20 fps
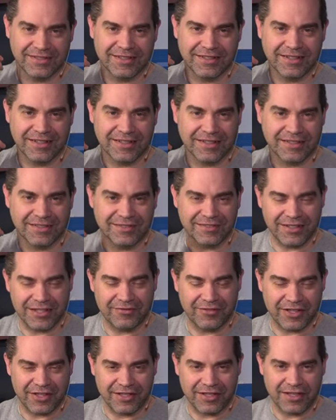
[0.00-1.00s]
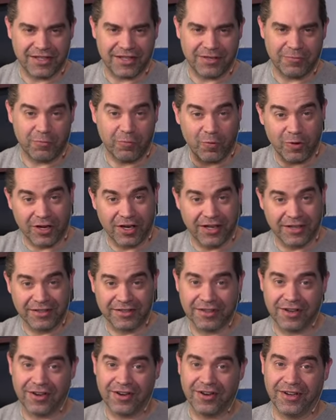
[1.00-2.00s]
uh, D V E
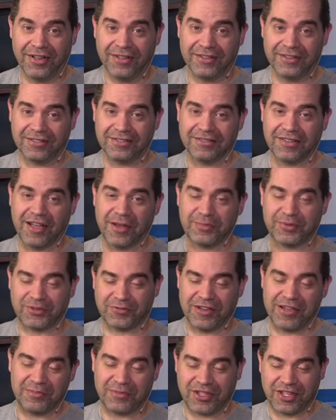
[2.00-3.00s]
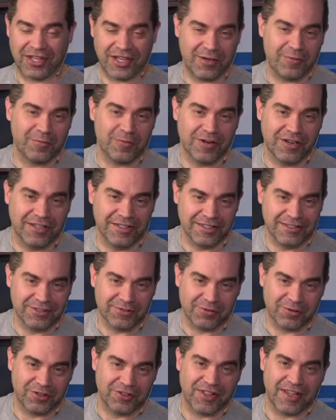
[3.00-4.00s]
one on upstream key one in
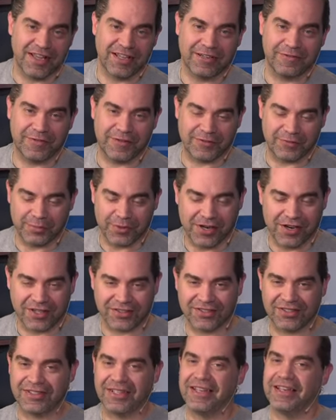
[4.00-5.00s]
order to add a fifth box.